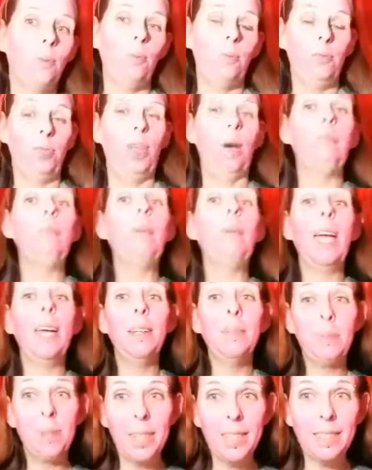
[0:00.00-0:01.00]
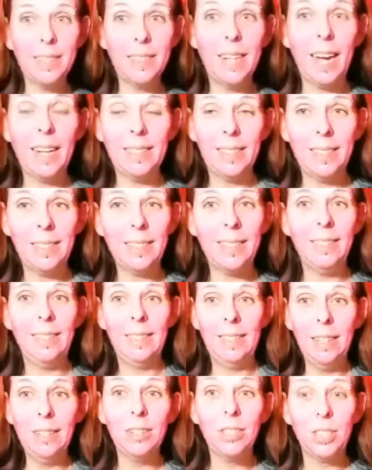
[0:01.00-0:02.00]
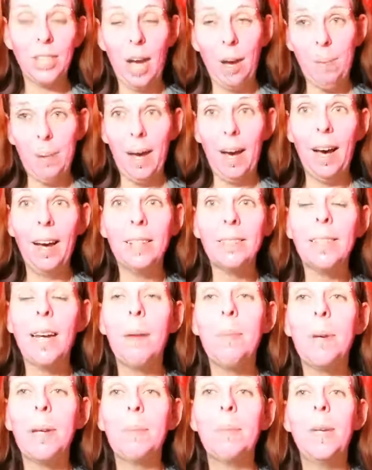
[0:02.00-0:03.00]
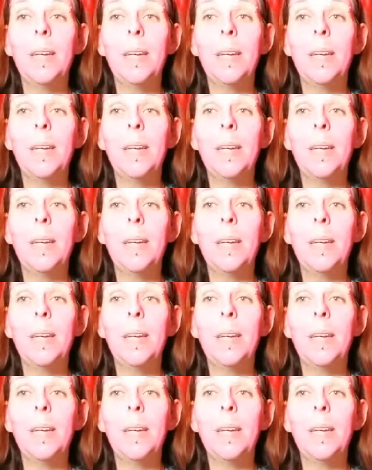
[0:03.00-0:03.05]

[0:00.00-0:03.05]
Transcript: the main reason I still shop at Hot Topic,